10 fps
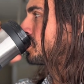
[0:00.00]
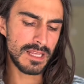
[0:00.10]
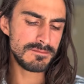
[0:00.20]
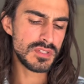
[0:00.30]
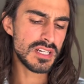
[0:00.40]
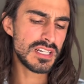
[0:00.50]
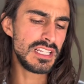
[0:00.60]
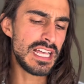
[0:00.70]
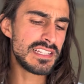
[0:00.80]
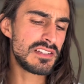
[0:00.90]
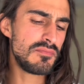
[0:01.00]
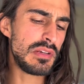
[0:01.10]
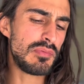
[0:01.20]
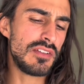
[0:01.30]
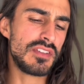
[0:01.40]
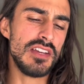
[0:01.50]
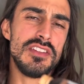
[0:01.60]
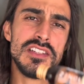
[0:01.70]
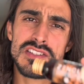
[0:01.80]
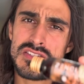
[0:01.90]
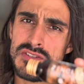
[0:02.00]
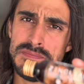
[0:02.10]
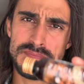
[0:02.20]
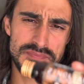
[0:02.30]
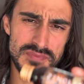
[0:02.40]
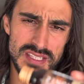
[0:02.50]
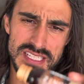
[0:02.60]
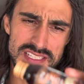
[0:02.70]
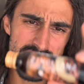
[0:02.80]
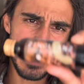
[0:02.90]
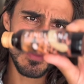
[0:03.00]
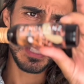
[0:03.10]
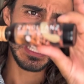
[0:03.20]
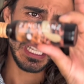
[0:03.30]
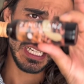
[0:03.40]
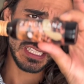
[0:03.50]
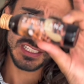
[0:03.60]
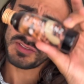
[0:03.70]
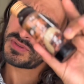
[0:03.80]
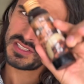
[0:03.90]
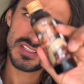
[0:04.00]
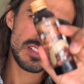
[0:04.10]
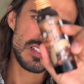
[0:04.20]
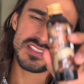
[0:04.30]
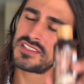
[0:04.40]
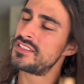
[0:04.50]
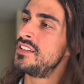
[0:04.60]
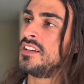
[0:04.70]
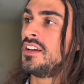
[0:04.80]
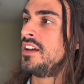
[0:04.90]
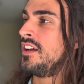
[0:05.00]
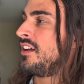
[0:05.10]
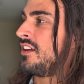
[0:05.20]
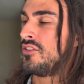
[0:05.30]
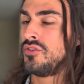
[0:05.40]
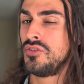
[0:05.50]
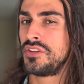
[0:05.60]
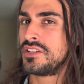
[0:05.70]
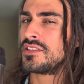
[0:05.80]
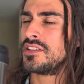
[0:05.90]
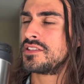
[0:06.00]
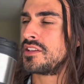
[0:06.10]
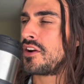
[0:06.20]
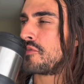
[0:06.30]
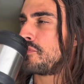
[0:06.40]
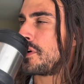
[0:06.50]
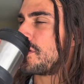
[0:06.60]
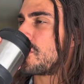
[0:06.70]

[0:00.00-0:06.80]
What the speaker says: Not gonna lie, some people I've given this to, they say they really like this, but it's just oof, this is the hard part.